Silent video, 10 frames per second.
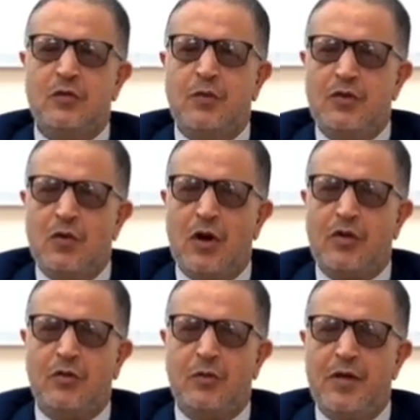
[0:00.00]

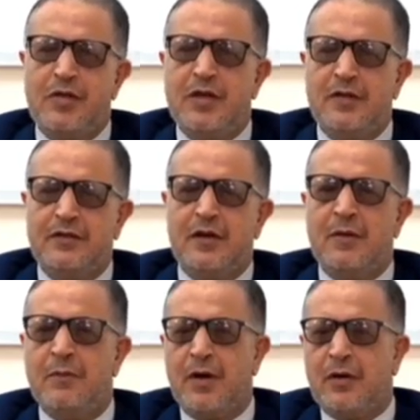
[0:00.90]
spondyloarthropathy is the
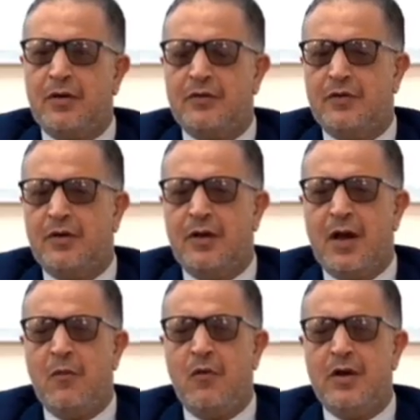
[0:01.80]
number
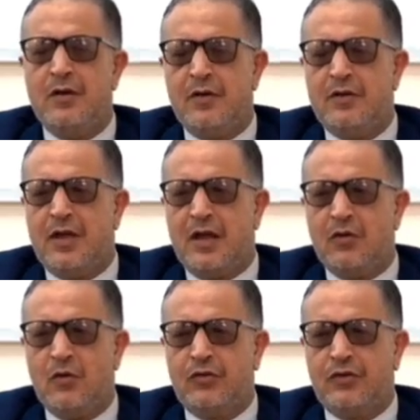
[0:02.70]
one
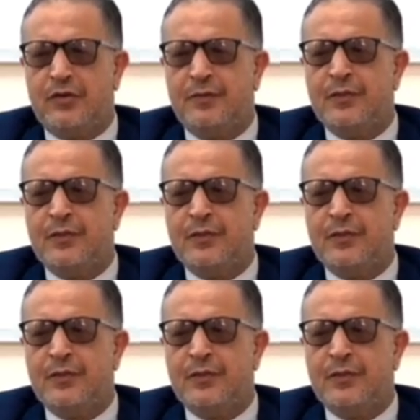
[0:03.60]
diagnosis.